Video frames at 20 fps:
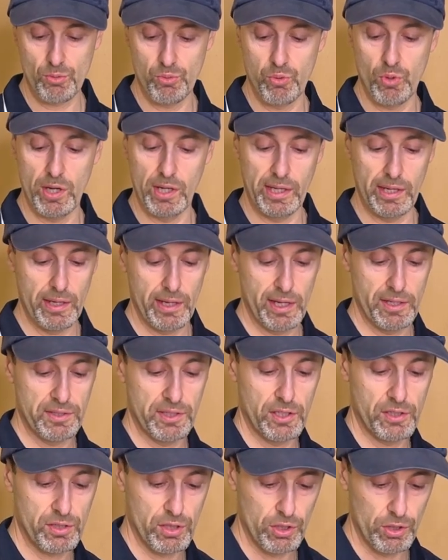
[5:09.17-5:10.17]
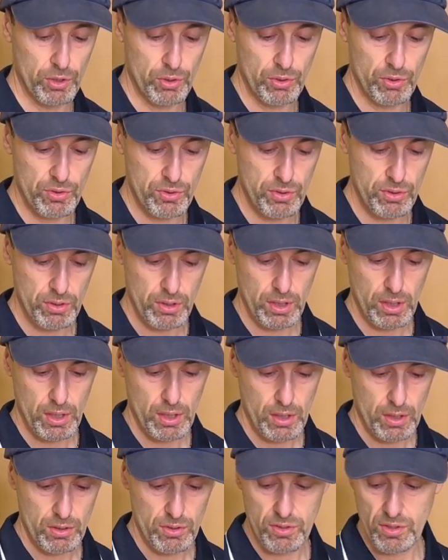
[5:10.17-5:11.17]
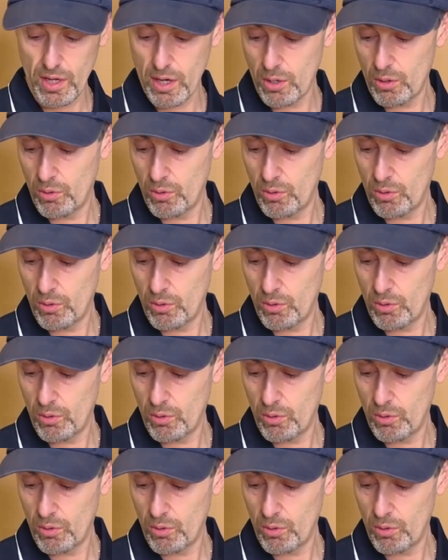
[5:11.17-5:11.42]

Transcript: really easy to use. So